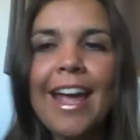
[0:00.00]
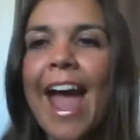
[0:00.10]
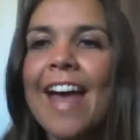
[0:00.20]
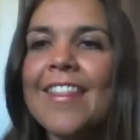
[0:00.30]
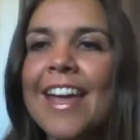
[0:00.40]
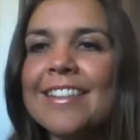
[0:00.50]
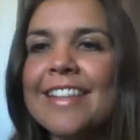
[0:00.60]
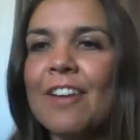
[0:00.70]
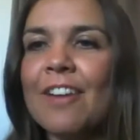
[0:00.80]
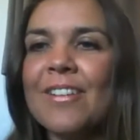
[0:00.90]
Thanks, Tony.
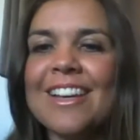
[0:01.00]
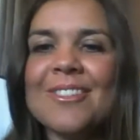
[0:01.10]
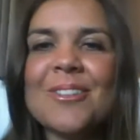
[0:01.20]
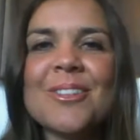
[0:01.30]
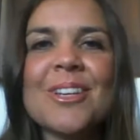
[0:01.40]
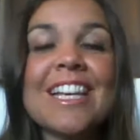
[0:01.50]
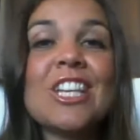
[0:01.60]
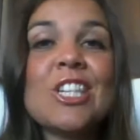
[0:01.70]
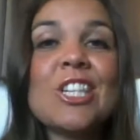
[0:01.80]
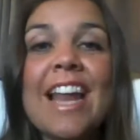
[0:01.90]
And then
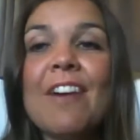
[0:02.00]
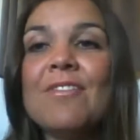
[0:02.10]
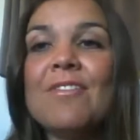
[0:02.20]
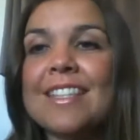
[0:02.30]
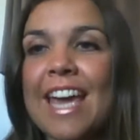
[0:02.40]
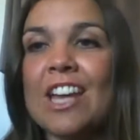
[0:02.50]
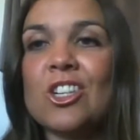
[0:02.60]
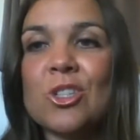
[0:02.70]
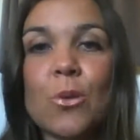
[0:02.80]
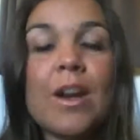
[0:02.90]
Stephanie has also said she
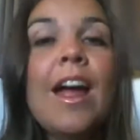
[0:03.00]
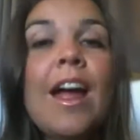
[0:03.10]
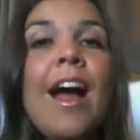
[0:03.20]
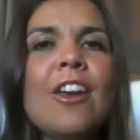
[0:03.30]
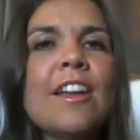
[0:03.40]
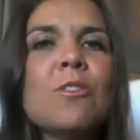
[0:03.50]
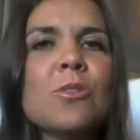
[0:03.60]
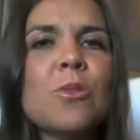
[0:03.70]
loved the sketch story.